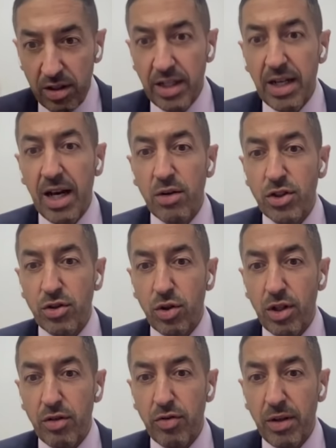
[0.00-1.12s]
clean houses
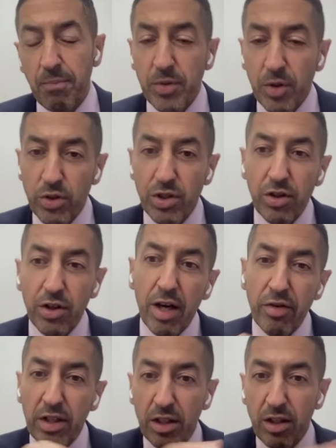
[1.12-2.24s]
to live in. We started
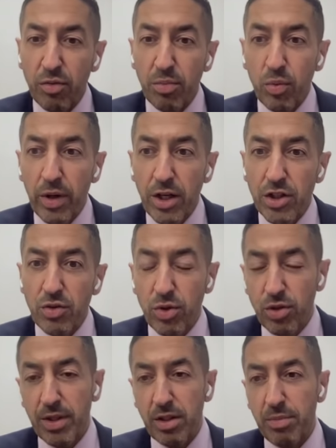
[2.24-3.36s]
having livable wages,
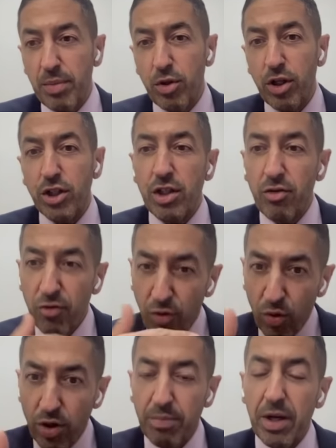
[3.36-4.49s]
which meant that people could actually
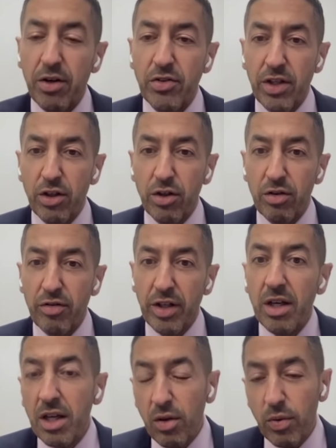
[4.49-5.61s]
afford a better standard of
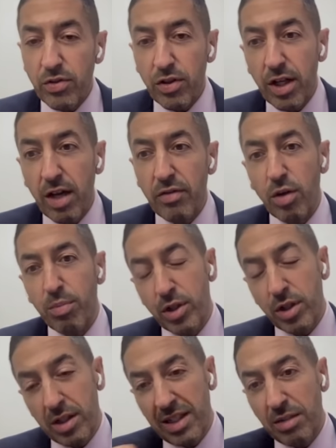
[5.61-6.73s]
living. We started having
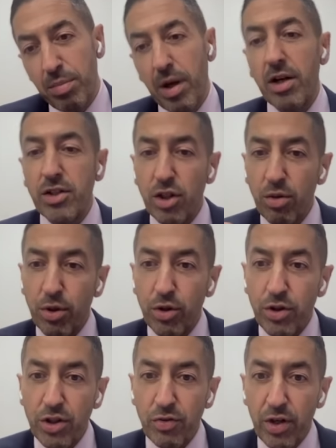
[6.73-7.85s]
clean parks and
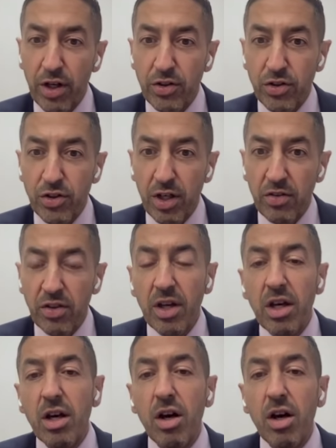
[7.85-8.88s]
opportunities for exercise.